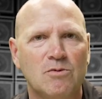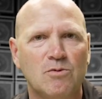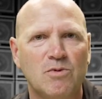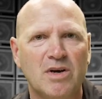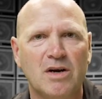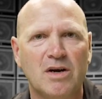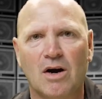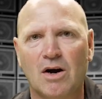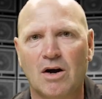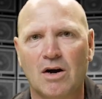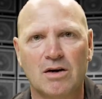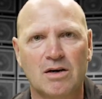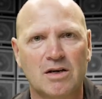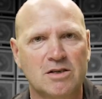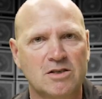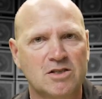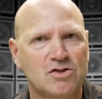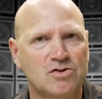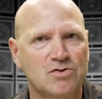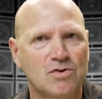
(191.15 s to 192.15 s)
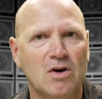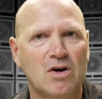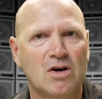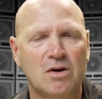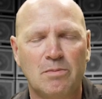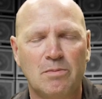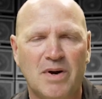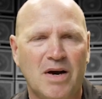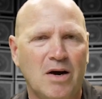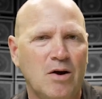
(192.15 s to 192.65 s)
we are a
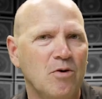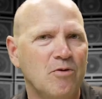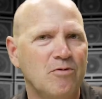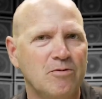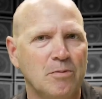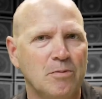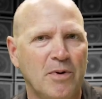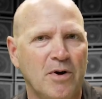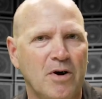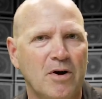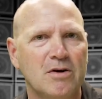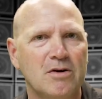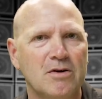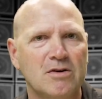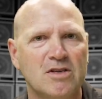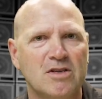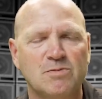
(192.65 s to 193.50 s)
strong, powerful partner